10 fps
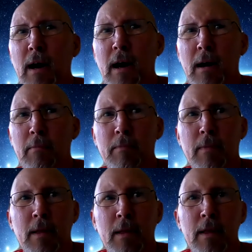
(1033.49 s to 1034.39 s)
Um,
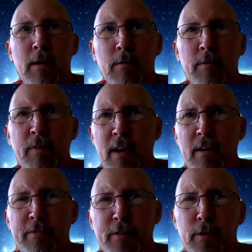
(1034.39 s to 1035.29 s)
we've
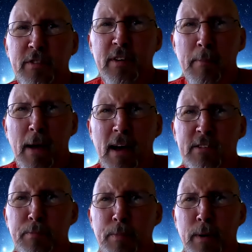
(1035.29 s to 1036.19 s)
had a few
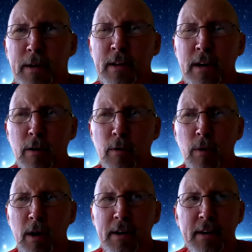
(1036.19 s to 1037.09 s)
setbacks, but you know
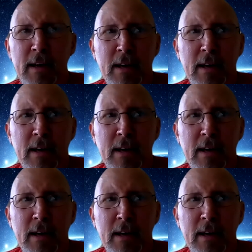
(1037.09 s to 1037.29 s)
what?